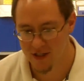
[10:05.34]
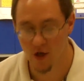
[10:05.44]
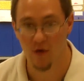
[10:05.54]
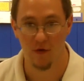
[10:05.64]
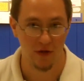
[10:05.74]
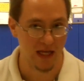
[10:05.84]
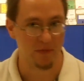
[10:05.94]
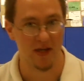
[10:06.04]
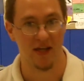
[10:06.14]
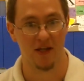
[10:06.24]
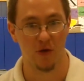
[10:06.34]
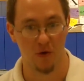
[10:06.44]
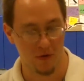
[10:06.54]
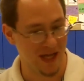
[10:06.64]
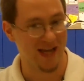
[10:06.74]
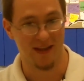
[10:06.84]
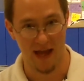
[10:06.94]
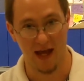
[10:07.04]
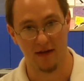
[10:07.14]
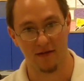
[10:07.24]
So if you're like me and you don't like
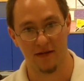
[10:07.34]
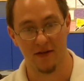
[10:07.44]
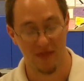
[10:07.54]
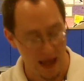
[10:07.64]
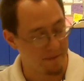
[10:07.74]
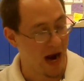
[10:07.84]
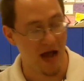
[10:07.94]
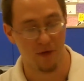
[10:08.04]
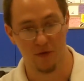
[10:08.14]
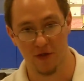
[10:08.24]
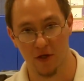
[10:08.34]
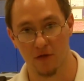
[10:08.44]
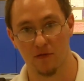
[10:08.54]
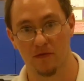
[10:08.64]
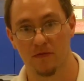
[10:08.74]
that, if that bothers you,